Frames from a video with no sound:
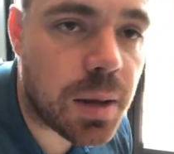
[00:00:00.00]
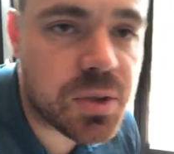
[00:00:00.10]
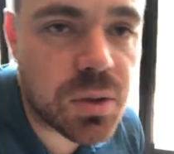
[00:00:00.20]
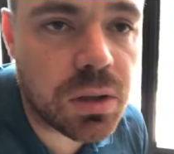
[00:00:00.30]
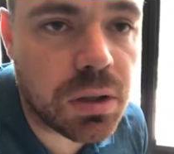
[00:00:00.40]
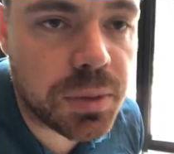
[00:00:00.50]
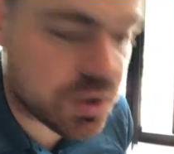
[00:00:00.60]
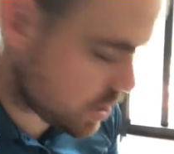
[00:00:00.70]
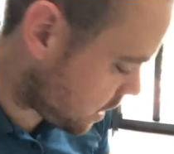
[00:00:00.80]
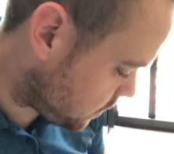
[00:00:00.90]
I'm doing a little bit
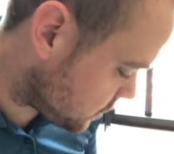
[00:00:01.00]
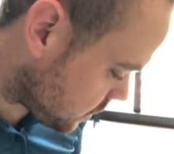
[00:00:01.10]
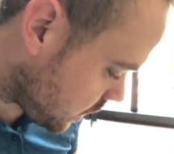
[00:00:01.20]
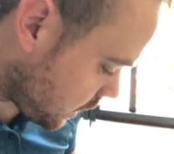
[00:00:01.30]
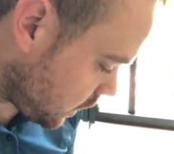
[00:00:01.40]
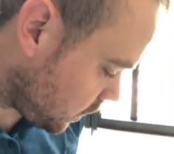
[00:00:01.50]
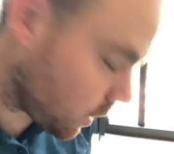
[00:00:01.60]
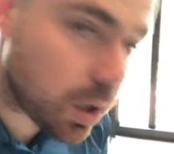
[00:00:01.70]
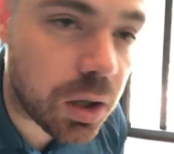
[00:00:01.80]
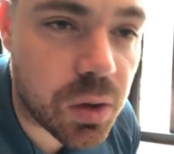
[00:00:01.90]
of shopping, so I got to
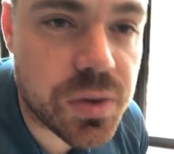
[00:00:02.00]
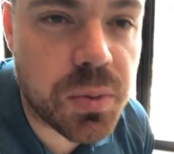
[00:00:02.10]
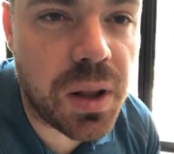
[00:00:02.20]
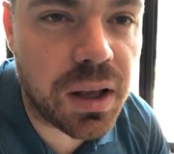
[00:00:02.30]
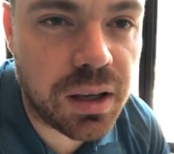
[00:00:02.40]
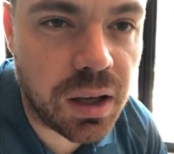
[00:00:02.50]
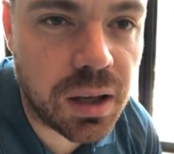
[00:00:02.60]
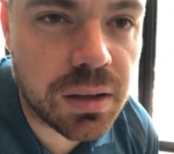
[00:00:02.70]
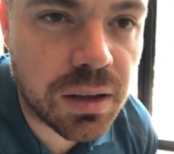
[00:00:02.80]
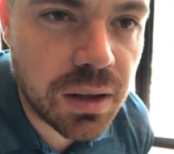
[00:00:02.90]
get clothes while I
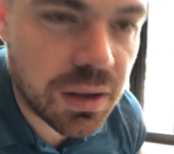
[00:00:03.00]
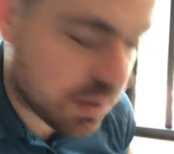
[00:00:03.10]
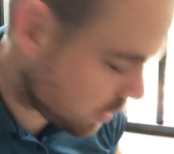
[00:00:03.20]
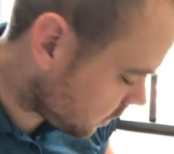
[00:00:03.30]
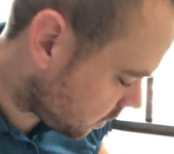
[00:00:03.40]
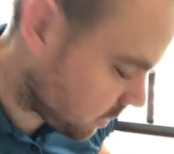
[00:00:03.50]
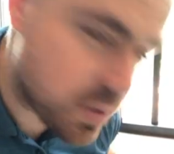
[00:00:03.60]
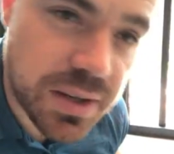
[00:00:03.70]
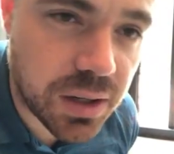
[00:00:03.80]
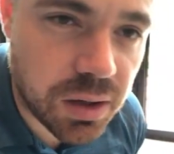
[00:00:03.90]
can here
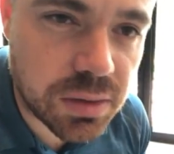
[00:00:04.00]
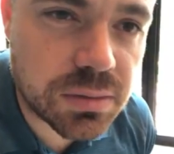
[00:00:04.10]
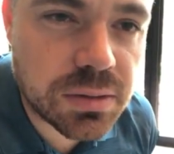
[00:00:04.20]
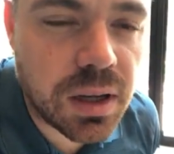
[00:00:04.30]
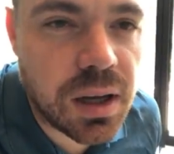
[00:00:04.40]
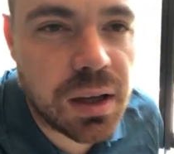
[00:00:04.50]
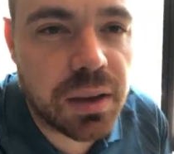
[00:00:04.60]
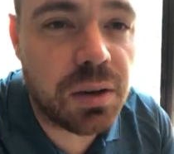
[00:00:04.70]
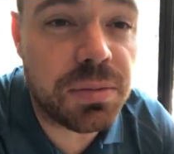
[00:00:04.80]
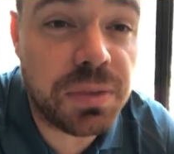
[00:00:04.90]
because they don't
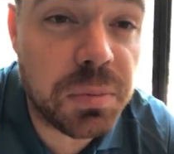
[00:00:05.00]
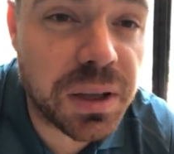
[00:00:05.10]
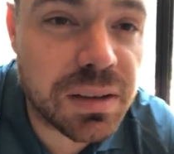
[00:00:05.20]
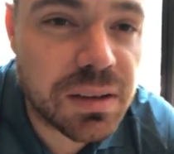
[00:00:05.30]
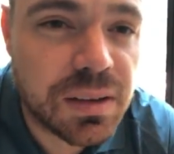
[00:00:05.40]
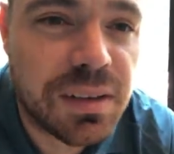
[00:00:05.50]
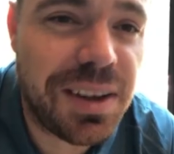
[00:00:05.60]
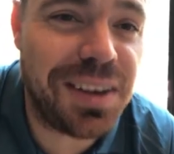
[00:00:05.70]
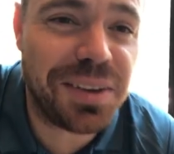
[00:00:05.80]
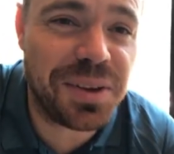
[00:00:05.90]
fit me.
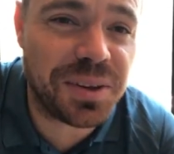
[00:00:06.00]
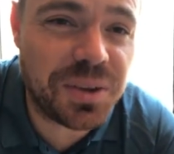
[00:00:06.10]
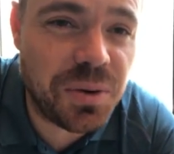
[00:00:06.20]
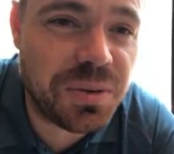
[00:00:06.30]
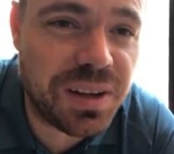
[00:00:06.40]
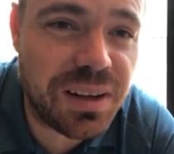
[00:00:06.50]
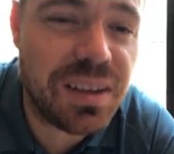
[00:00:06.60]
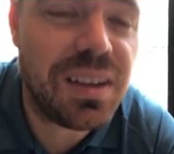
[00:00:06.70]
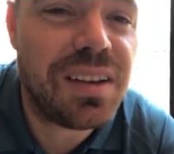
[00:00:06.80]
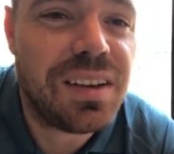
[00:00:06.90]
Go over to
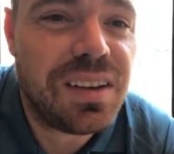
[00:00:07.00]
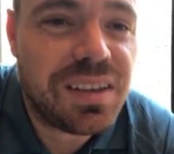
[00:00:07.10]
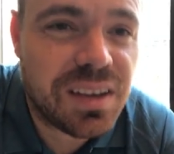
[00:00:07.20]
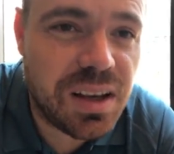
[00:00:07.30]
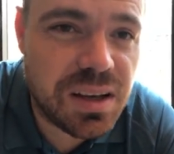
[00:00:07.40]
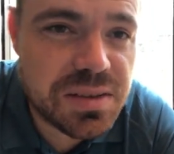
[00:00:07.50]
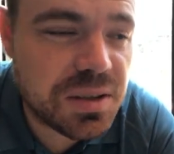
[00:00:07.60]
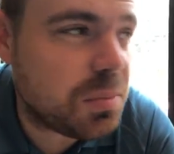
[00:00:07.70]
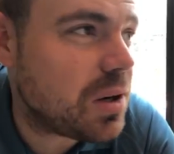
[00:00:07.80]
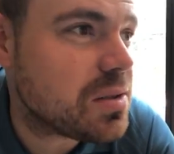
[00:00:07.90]

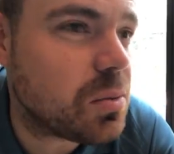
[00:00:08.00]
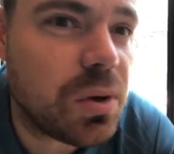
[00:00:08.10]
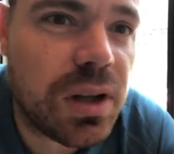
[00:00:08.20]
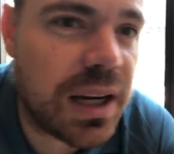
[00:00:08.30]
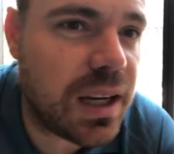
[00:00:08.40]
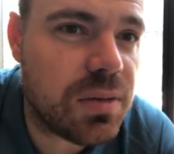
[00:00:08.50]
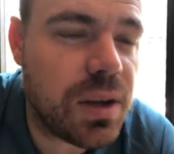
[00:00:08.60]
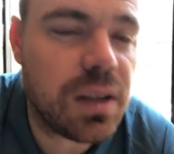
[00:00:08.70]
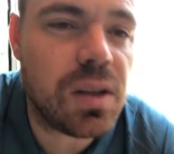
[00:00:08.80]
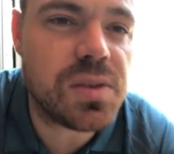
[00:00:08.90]
certain parts of the world, I can't
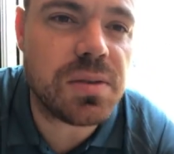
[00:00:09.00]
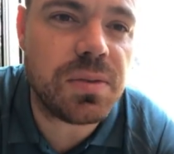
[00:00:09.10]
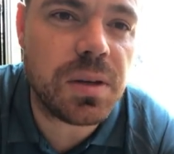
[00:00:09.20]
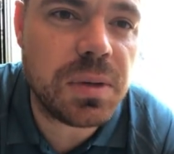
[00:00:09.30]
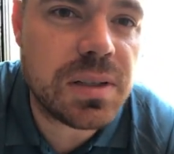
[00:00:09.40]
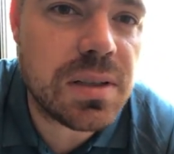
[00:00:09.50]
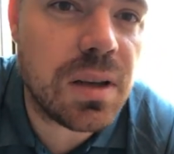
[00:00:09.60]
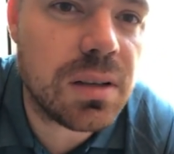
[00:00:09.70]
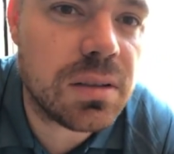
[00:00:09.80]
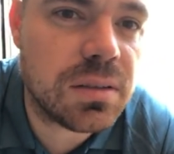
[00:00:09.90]
find clothes that fit me. So,